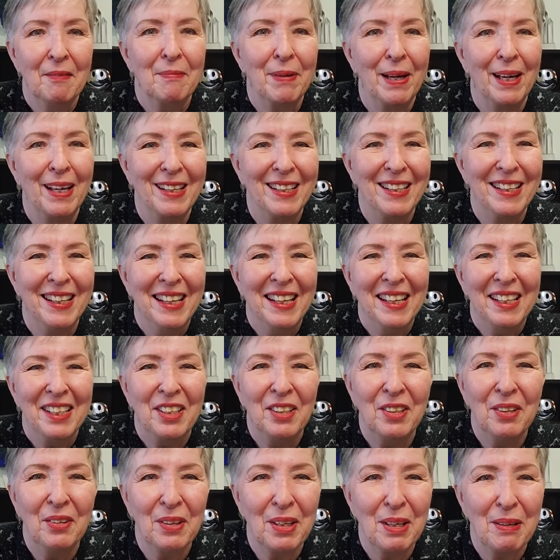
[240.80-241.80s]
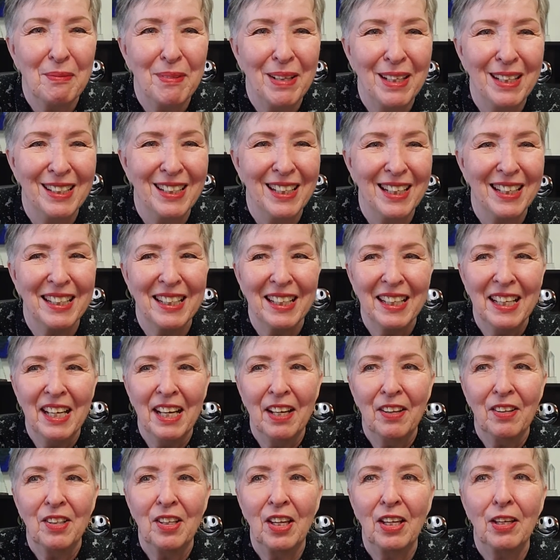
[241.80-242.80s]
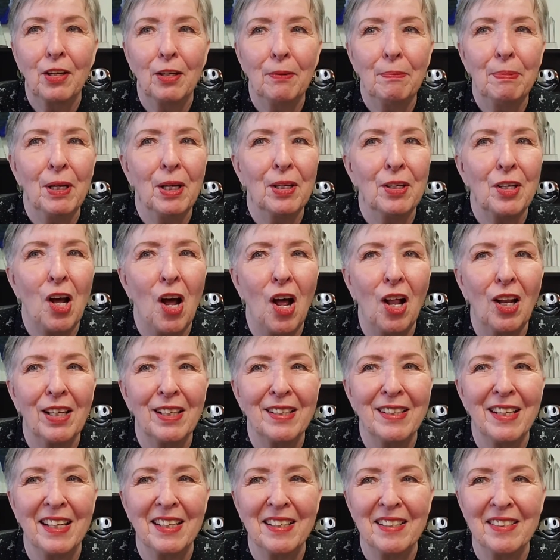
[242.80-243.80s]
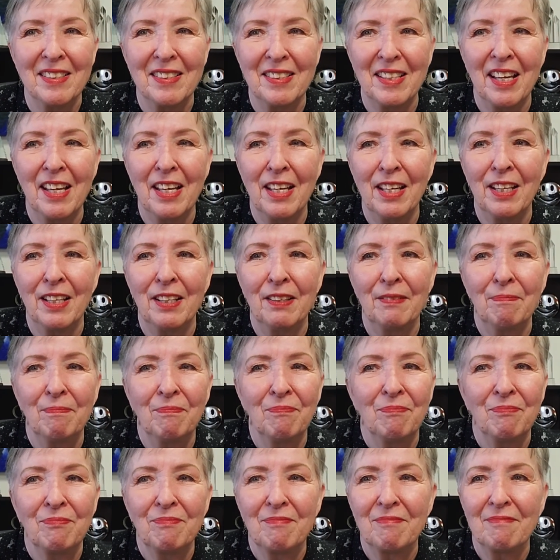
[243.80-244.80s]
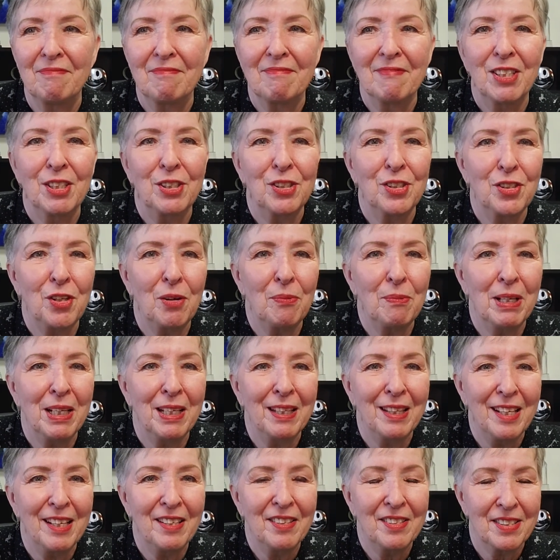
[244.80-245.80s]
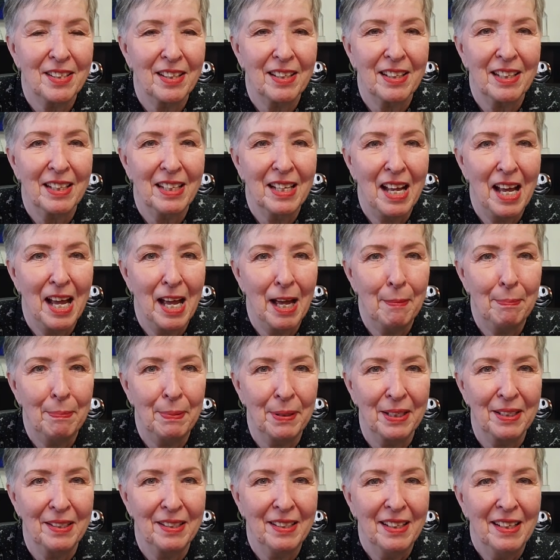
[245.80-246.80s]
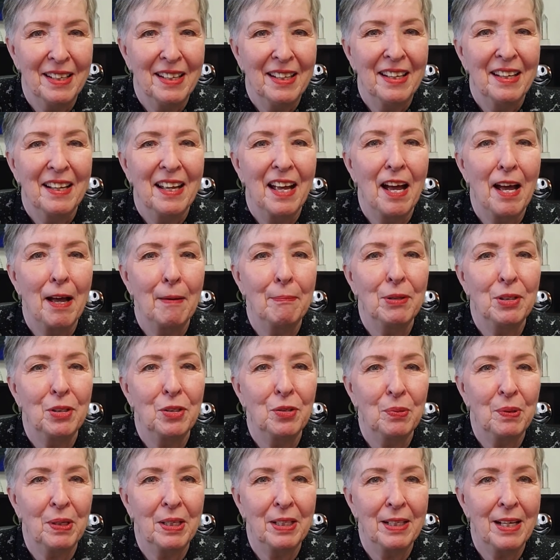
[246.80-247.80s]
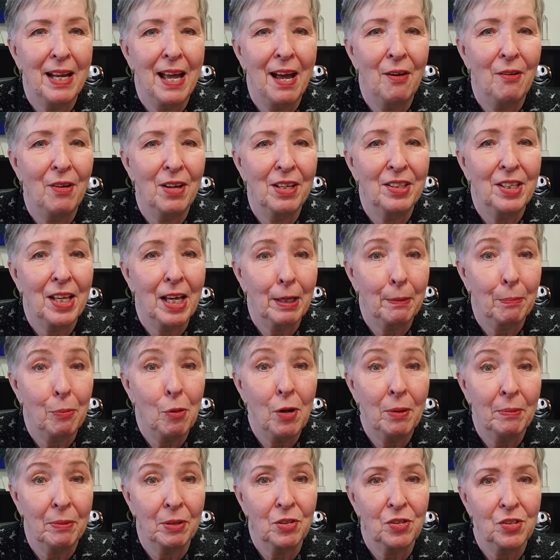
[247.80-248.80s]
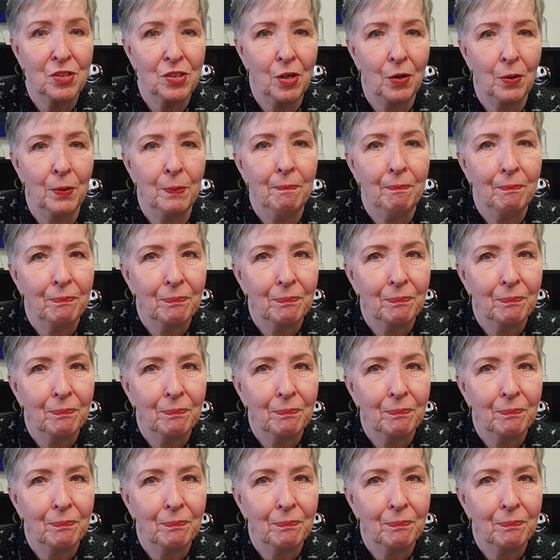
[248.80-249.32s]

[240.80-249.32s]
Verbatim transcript: but you know what I mean? Like they could be on holidays. They, there's so many things that can happen uh, between now and that appointment. So